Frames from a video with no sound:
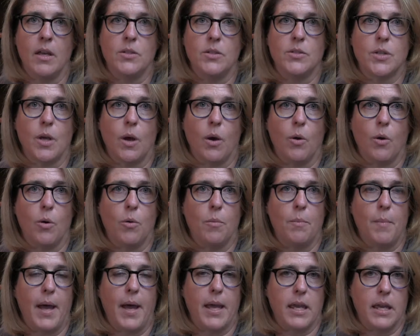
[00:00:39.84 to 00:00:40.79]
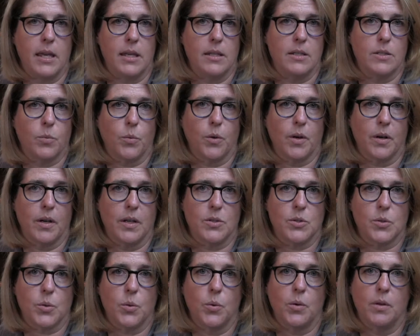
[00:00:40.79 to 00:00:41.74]
So my kids were in
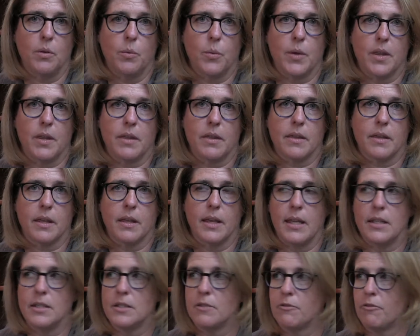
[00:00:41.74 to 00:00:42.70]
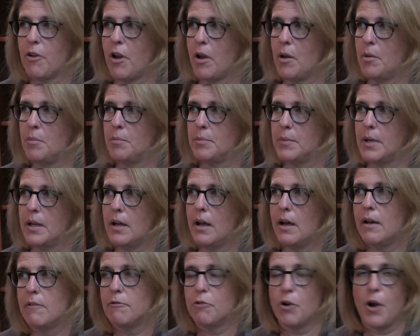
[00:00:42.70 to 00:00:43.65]
school with kids from
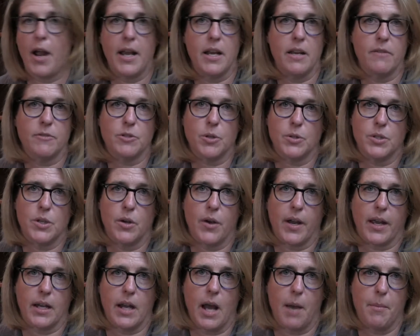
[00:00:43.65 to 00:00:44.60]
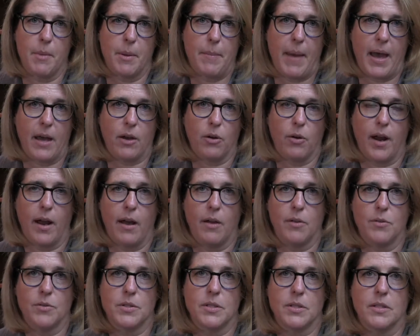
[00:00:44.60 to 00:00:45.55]
a variety of socioeconomic
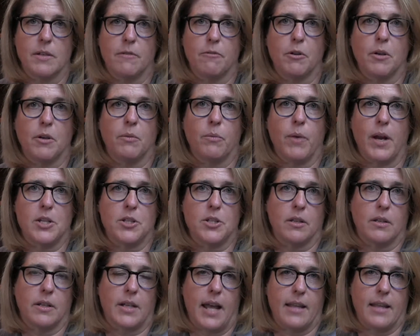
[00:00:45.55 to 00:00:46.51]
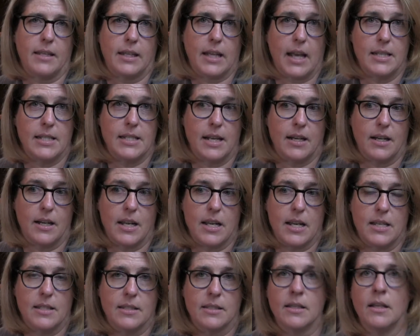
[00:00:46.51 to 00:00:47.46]
backgrounds, different racial and ethnic
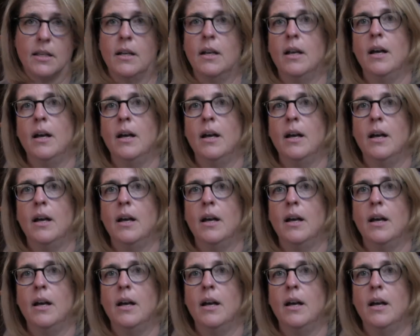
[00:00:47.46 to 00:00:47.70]
identities.